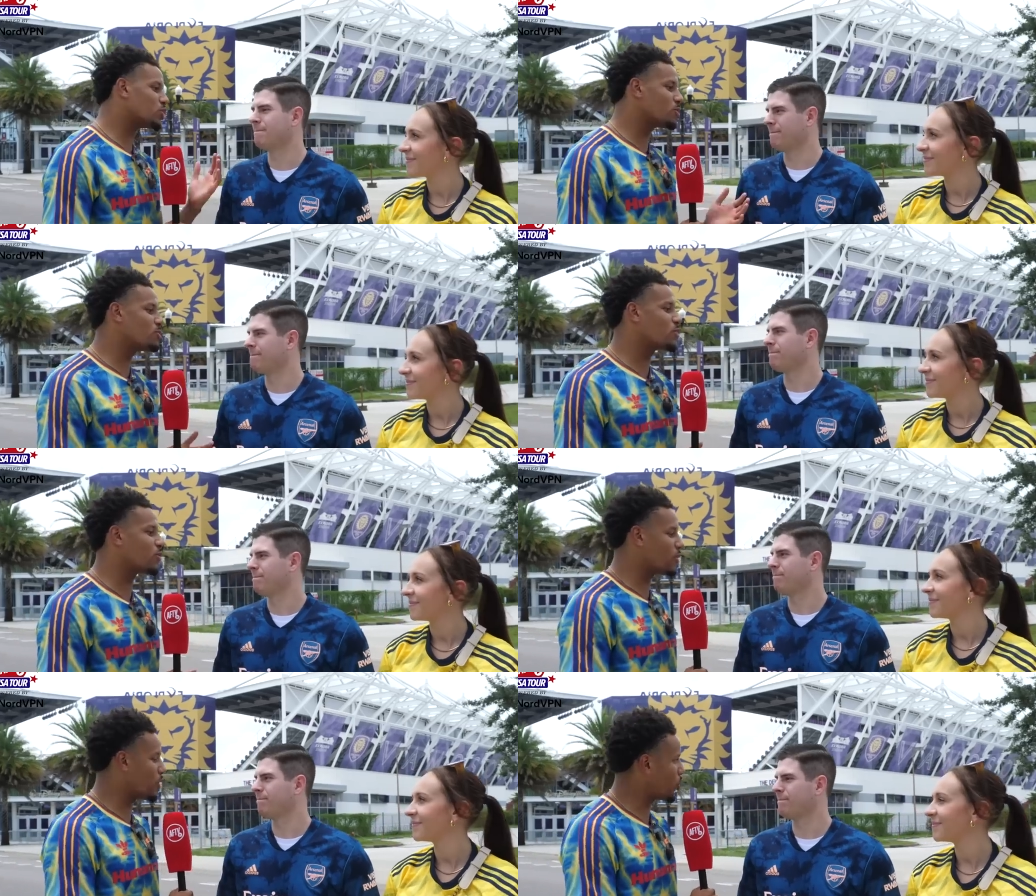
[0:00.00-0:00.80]
Speaker 1: What's the mood
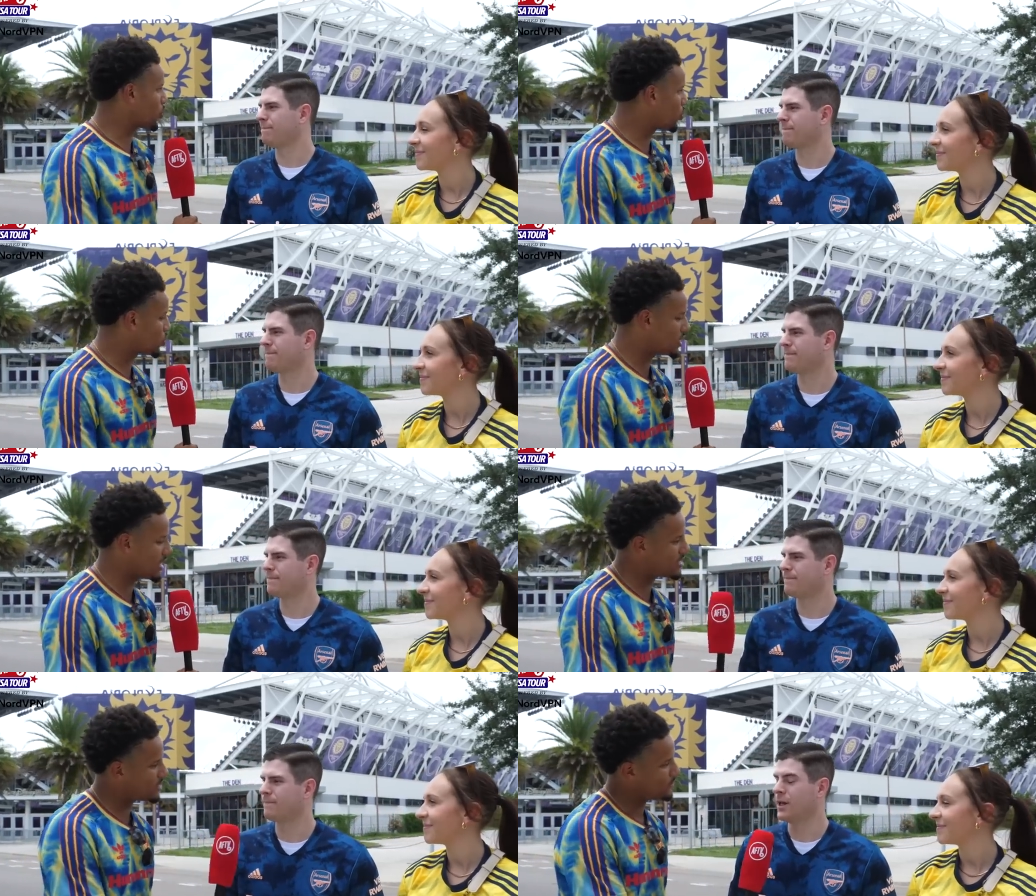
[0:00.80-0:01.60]
on, your
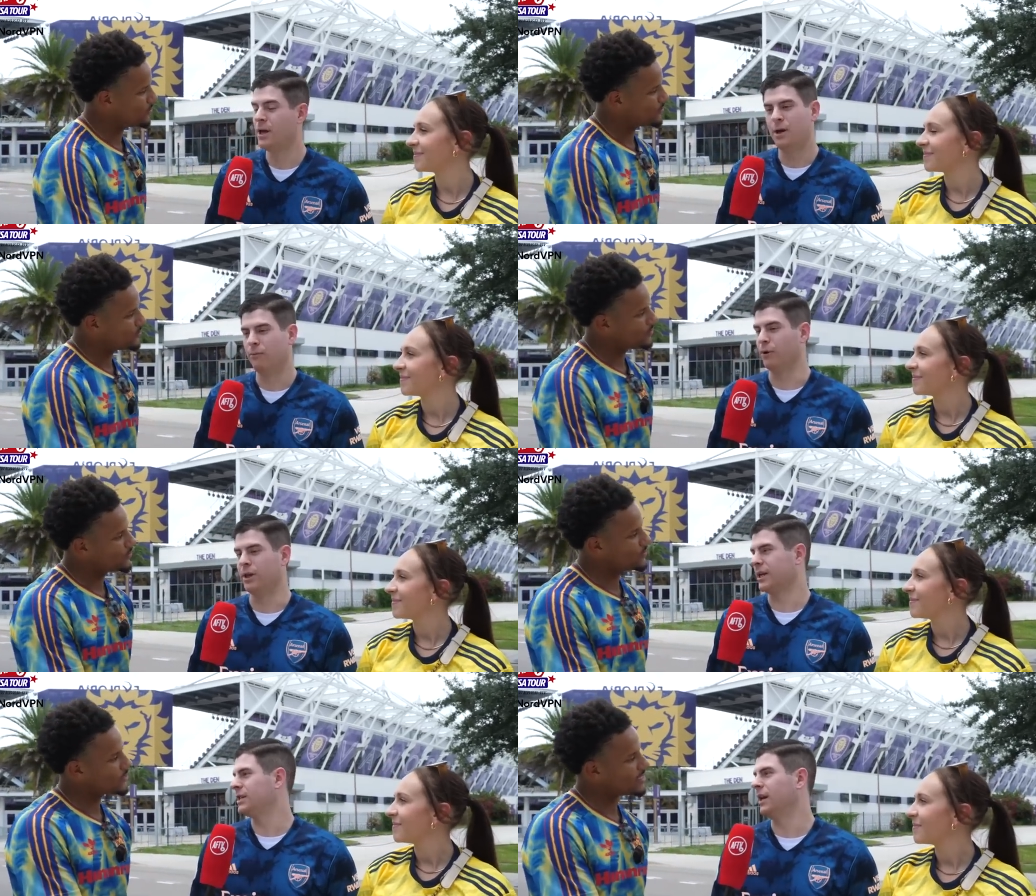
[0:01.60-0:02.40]
sense?
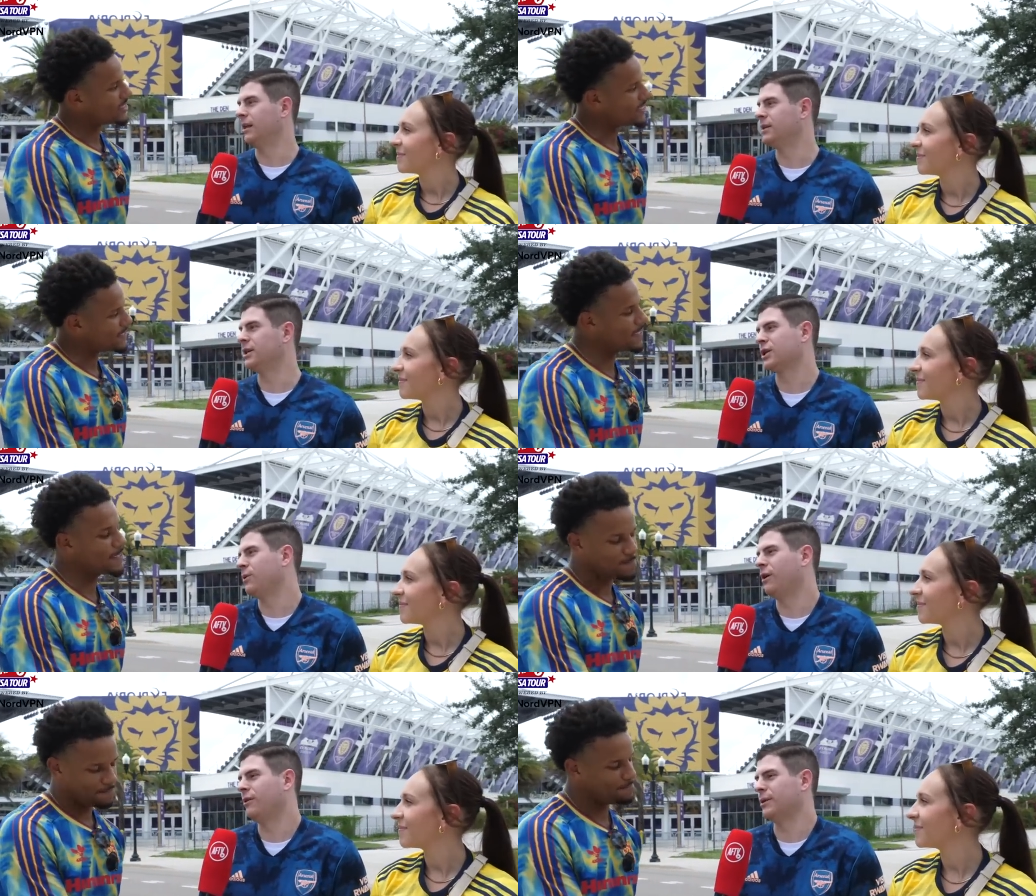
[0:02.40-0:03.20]
Speaker 2: really excited. He's a
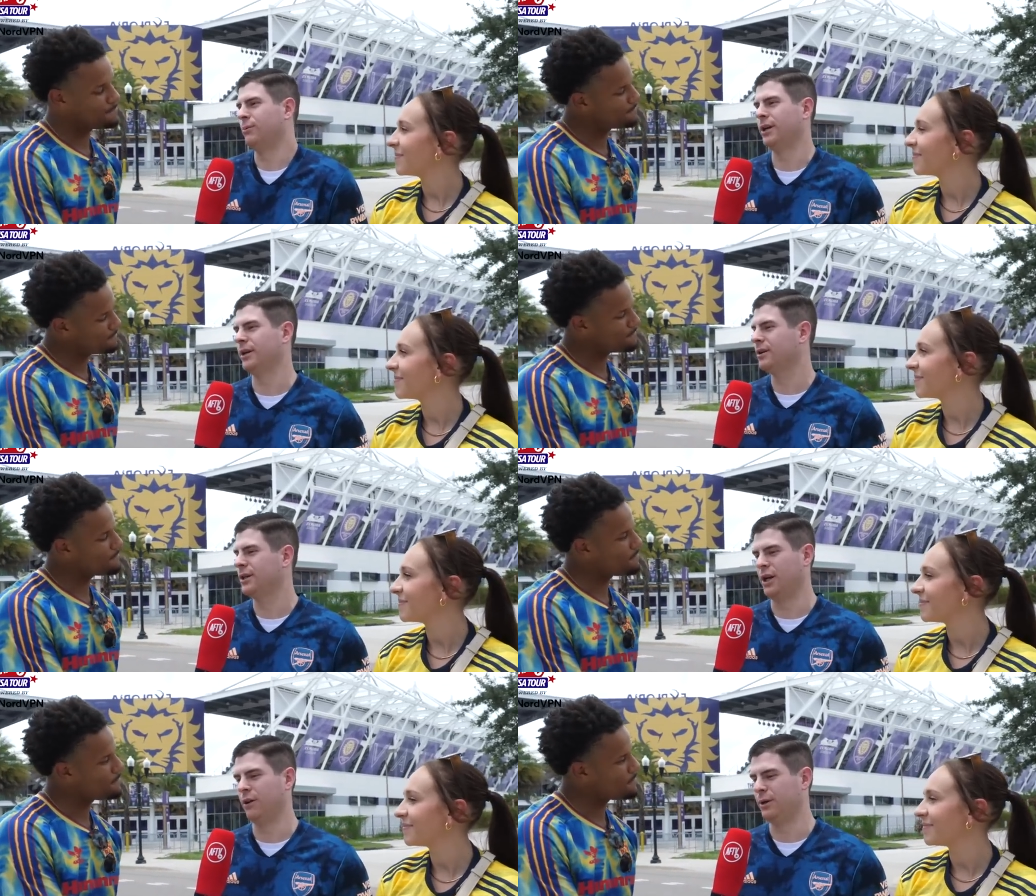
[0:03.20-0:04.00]
quality player.
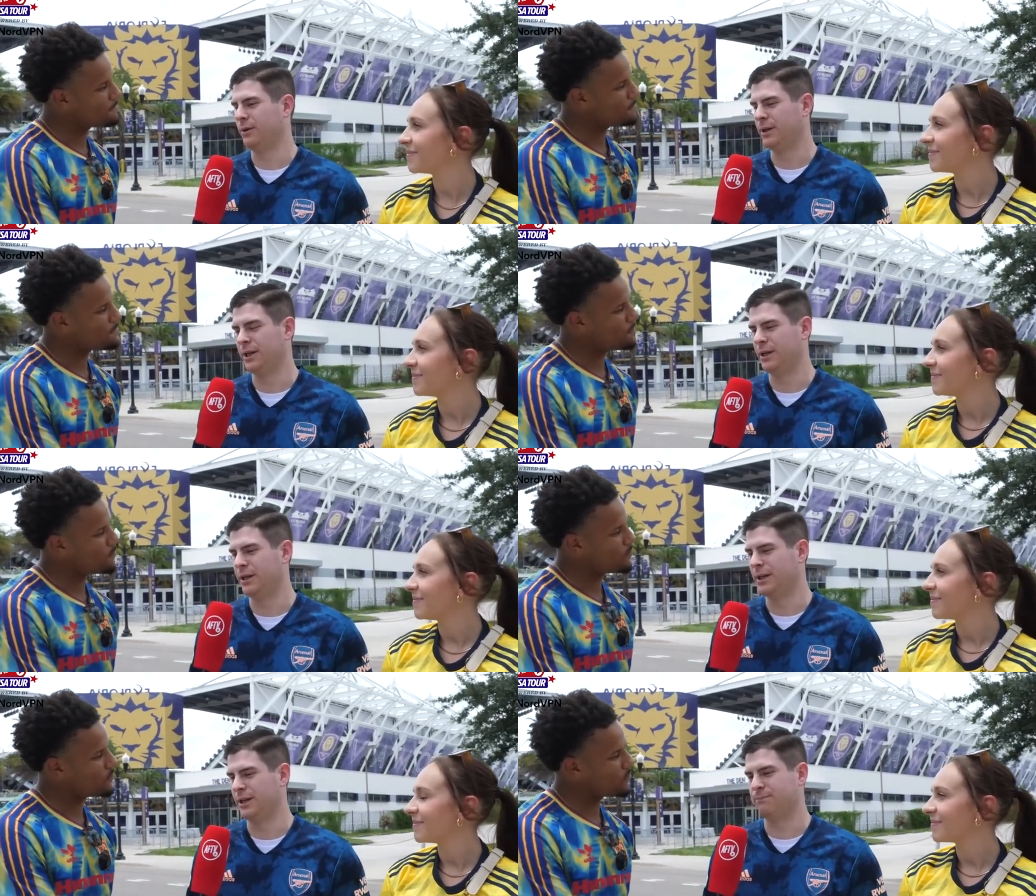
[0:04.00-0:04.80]
You know, he,
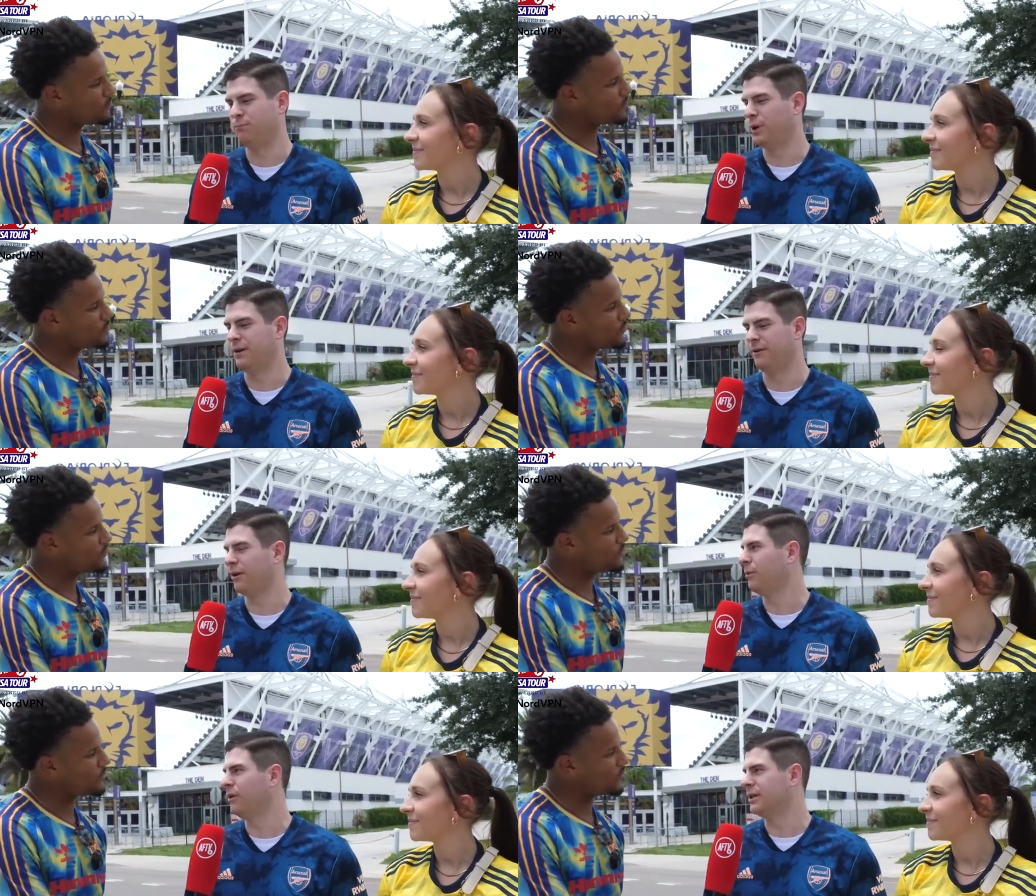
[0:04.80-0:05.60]
he has played
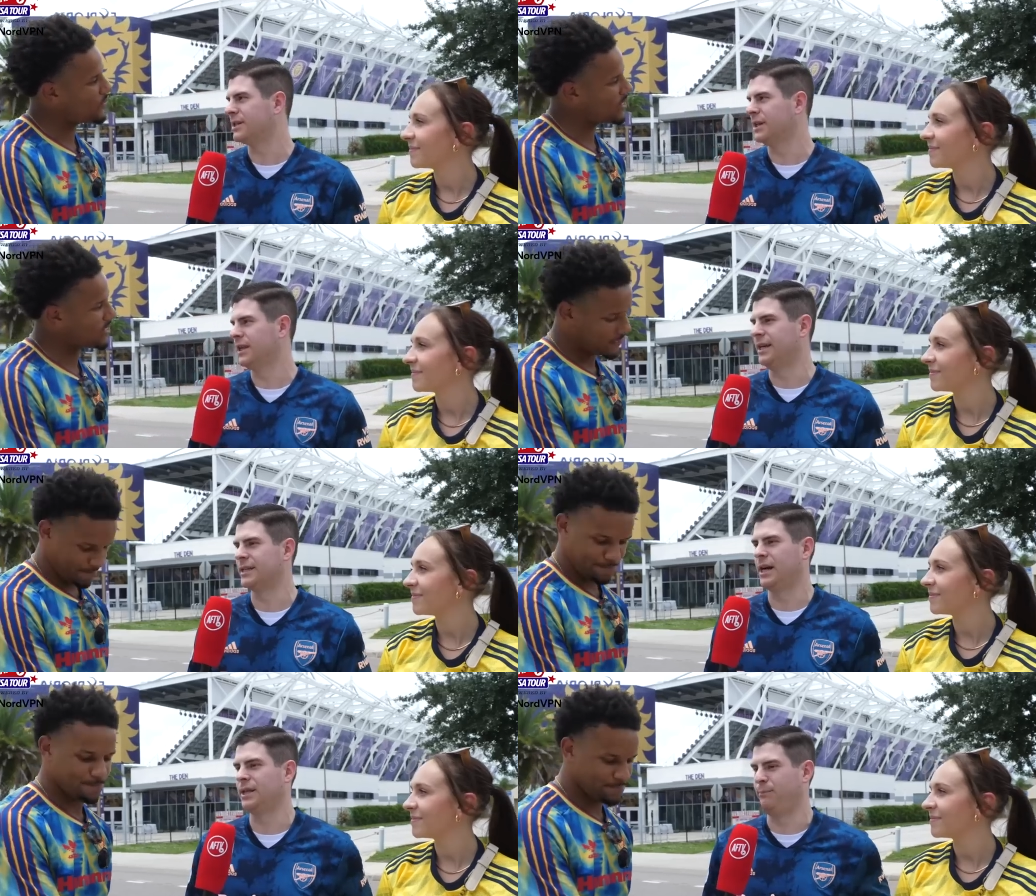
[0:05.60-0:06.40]
very well at City.
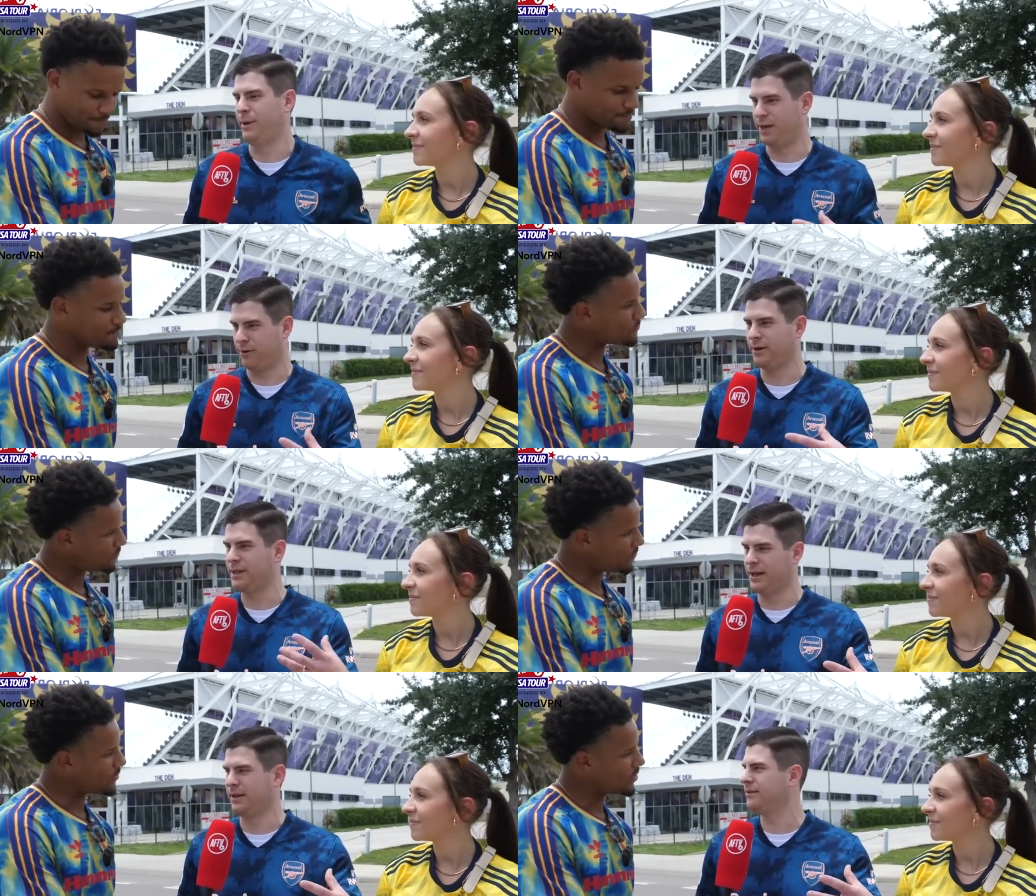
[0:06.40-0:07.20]
He's got the
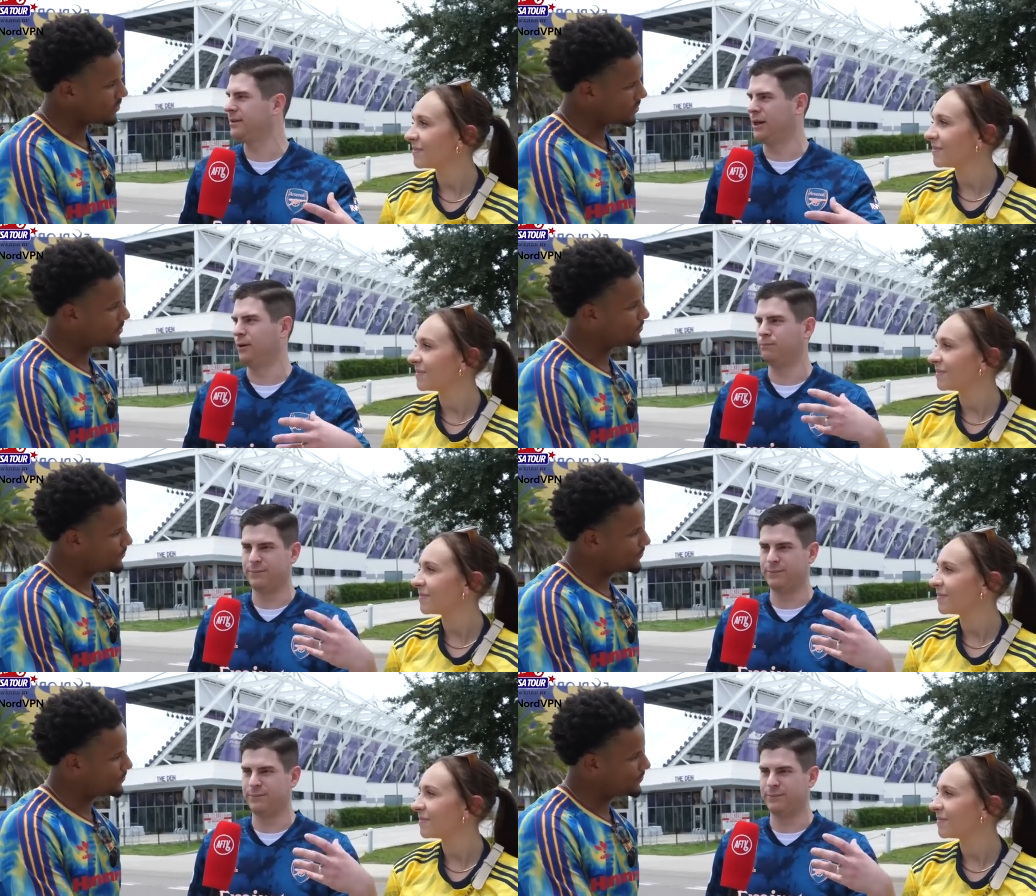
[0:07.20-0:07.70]
pedigree that, you know,